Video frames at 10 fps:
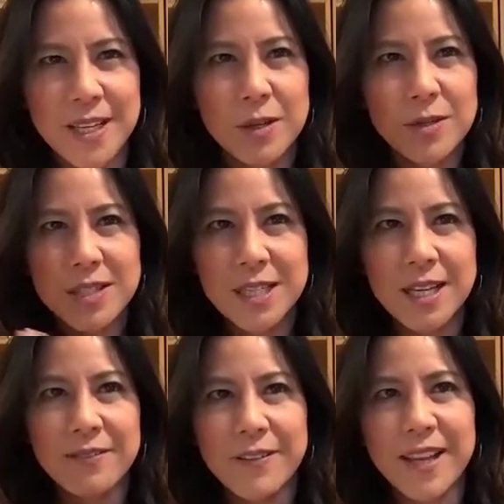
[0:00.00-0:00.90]
Goals is
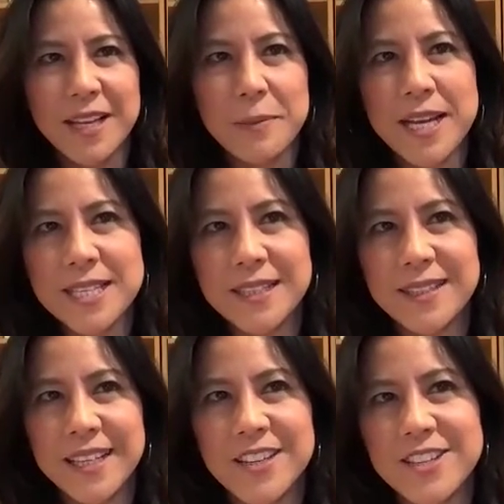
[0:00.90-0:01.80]
kind of like a
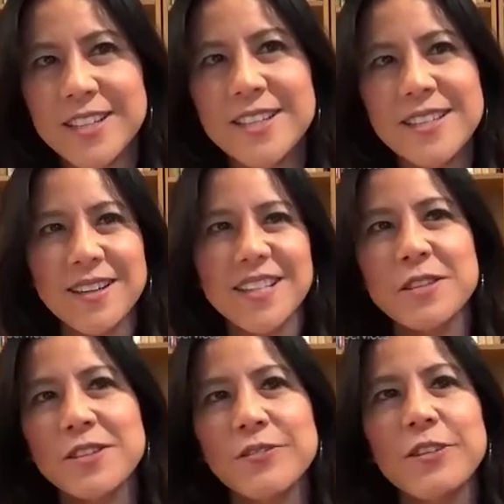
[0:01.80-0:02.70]
masculine energy, desire
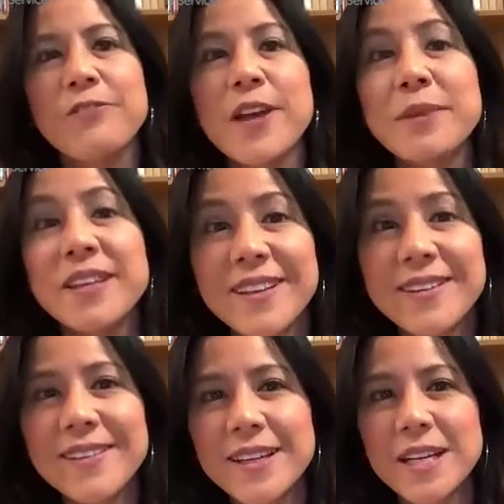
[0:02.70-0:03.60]
is sort of a
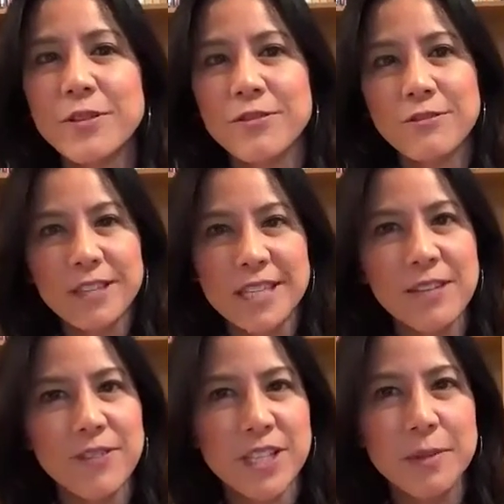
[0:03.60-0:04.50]
feminine
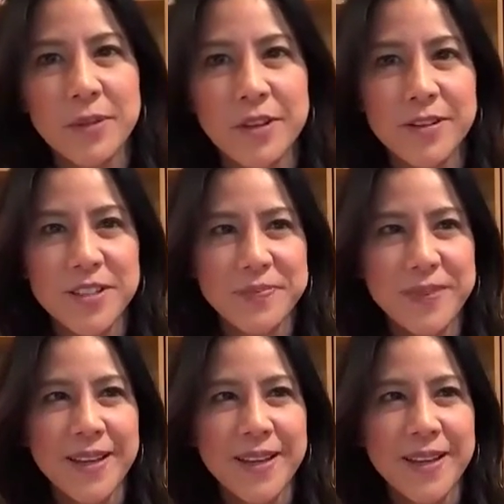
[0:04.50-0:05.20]
receivership mode.